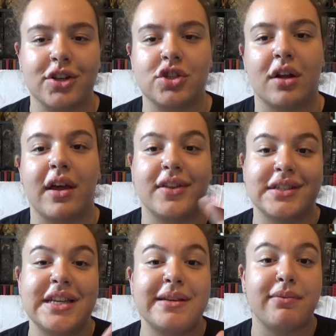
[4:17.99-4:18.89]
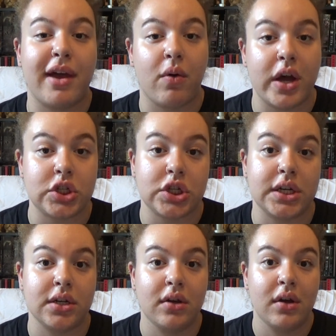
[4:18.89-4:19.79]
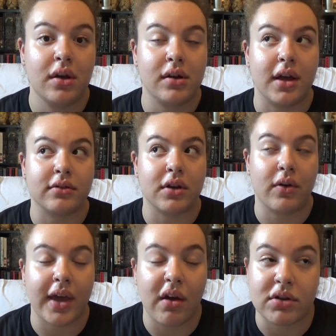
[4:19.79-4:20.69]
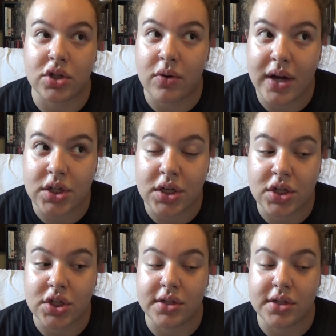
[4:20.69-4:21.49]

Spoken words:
And she's all, now this leads up to my question. And I was like, okay, what's your question?